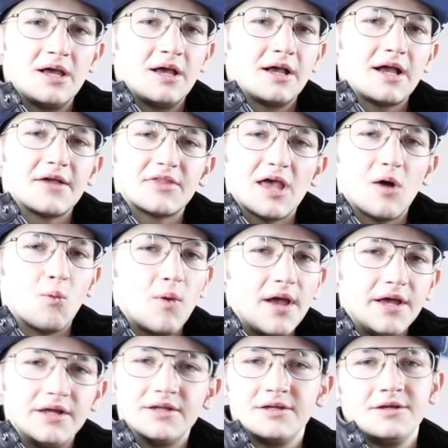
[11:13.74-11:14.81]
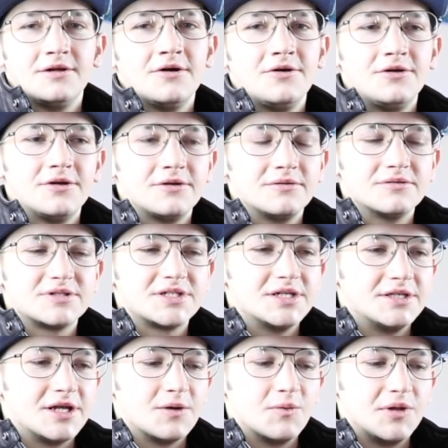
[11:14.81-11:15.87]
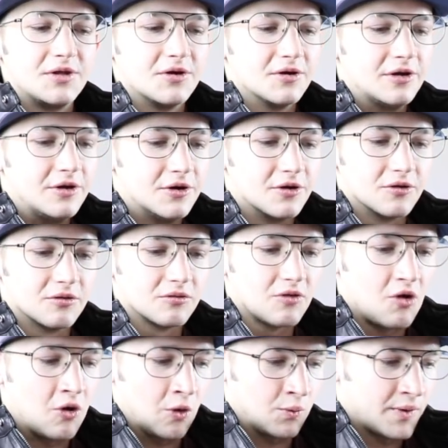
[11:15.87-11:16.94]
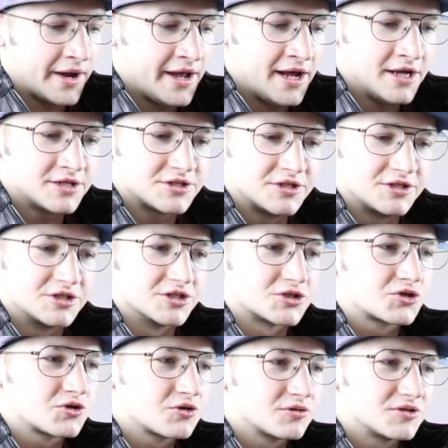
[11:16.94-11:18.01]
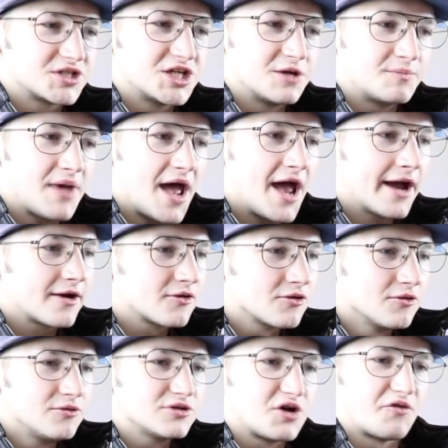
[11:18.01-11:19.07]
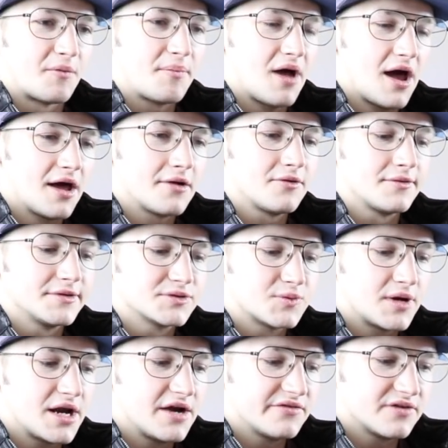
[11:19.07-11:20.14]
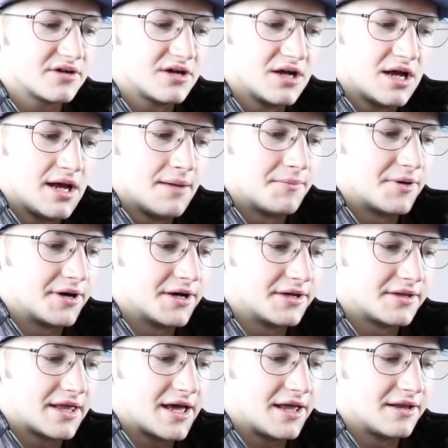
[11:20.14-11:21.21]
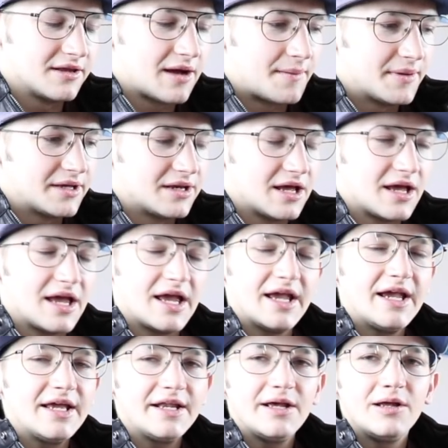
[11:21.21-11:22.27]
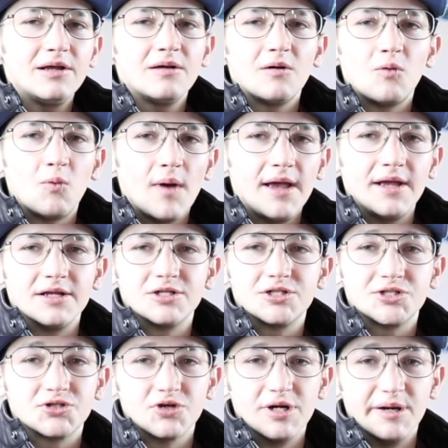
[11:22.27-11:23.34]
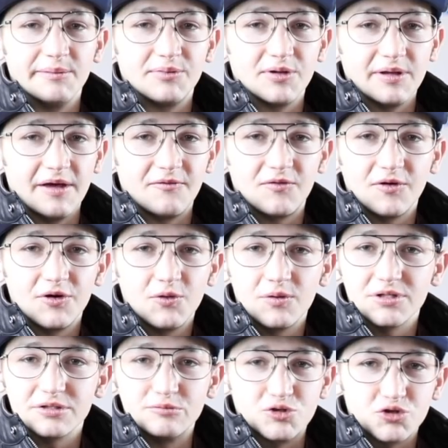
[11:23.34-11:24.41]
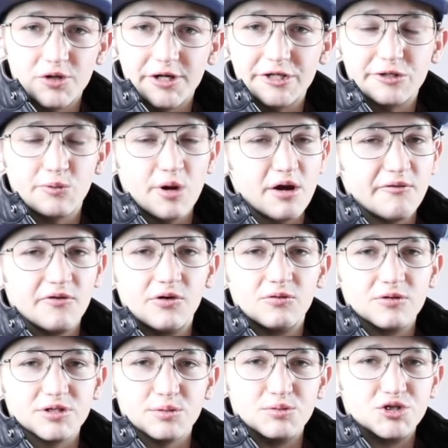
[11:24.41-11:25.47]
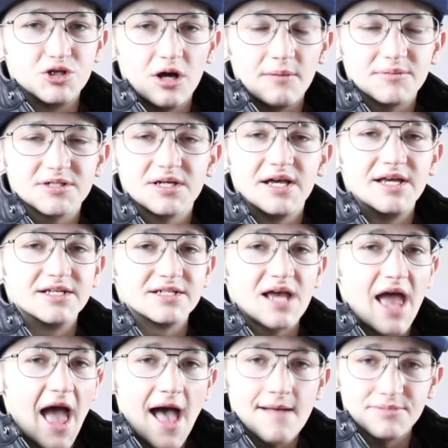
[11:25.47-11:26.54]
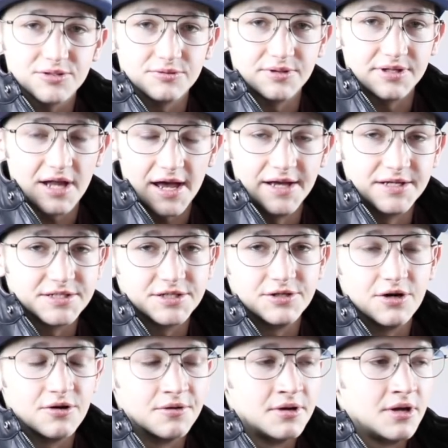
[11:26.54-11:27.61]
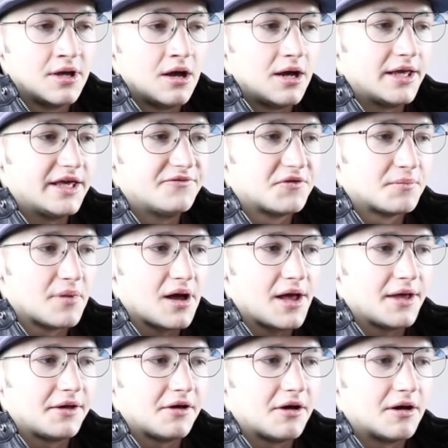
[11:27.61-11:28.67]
Got that weight, you know, you're sitting there with your long range, you can just sit back, cruise over potholes, whatever. But that, I mean, any weight stripped, if you're doing some tricks or whatever, doing some jumps, is absolutely nice, you know. Even my